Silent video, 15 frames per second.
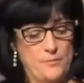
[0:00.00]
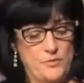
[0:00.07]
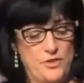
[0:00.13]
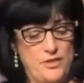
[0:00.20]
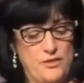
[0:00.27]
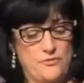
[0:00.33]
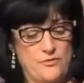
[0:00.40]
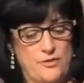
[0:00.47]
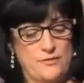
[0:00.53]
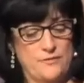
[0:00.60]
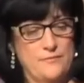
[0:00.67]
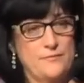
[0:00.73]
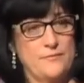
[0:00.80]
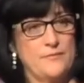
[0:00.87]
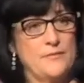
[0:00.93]
up children.
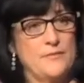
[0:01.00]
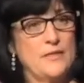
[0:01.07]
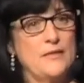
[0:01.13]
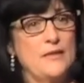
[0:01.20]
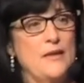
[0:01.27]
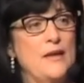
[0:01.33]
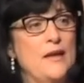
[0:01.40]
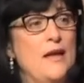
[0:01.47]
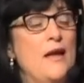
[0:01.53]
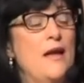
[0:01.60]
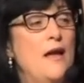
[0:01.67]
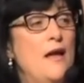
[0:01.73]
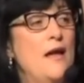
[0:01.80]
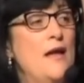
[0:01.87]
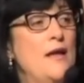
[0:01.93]

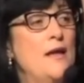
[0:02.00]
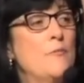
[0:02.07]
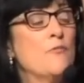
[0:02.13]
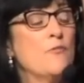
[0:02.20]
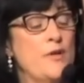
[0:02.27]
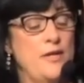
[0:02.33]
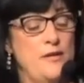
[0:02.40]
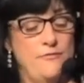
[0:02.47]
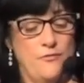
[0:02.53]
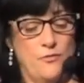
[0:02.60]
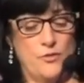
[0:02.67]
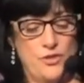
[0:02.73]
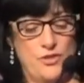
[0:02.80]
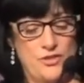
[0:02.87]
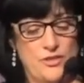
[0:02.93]
I am really
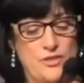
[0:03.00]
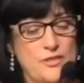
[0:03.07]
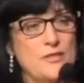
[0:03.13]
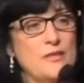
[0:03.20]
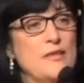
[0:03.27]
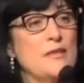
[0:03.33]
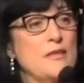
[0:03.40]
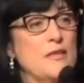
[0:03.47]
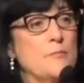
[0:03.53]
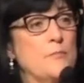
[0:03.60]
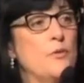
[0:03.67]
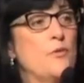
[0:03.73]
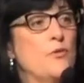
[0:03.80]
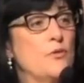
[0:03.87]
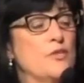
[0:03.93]
fortunate that
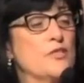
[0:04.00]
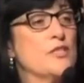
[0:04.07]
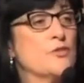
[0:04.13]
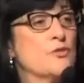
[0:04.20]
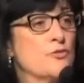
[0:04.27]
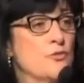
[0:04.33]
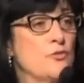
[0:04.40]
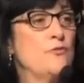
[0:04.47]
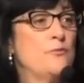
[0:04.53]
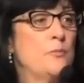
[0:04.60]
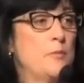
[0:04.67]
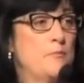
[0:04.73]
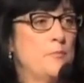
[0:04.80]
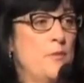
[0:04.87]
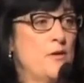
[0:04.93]
Paul is a true
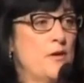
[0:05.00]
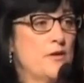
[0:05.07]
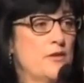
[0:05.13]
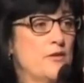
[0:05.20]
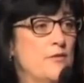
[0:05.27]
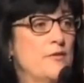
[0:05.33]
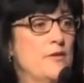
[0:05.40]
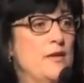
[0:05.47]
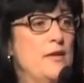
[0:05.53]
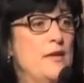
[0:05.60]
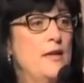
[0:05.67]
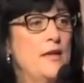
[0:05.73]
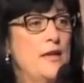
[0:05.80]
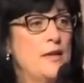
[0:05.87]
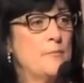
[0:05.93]
partner
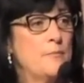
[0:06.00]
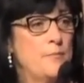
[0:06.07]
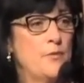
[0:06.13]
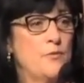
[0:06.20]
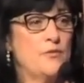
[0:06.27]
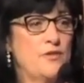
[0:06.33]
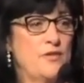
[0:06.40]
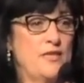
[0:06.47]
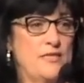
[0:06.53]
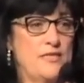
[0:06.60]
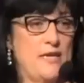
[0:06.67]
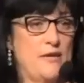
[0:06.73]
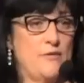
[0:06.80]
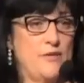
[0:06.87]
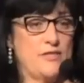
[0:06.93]
in both
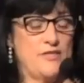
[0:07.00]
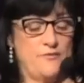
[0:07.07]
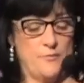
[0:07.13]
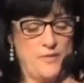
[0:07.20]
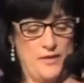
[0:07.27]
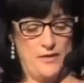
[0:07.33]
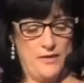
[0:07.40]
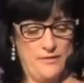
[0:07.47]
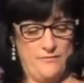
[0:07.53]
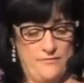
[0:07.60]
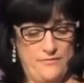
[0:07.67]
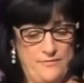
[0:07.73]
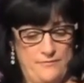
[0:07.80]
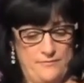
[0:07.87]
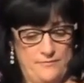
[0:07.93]
these areas of my
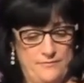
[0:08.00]
life.